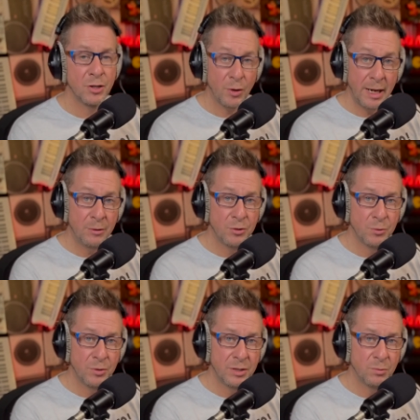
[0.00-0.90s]
So how does
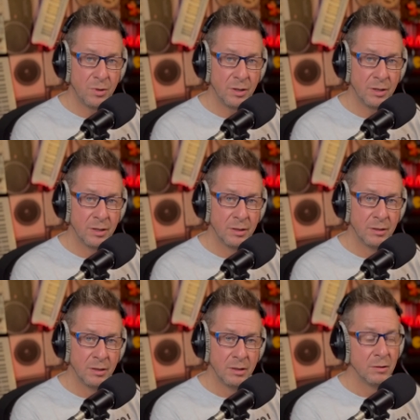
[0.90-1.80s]
all this work?
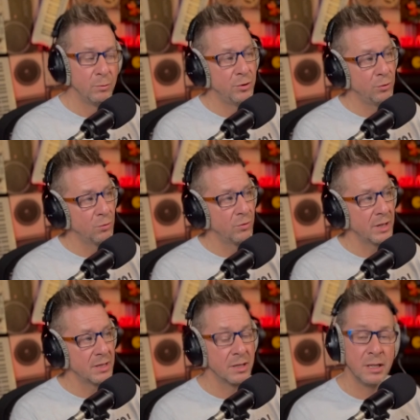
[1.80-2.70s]
We do all
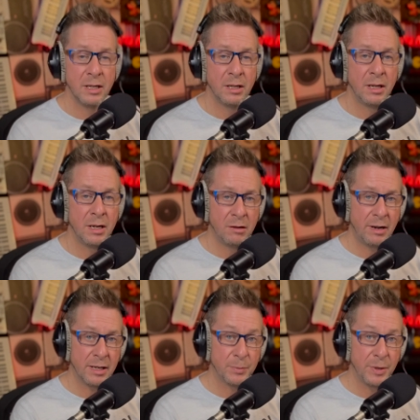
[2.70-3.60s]
this in a
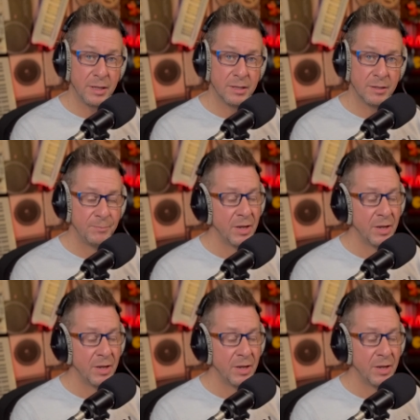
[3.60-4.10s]
rack space.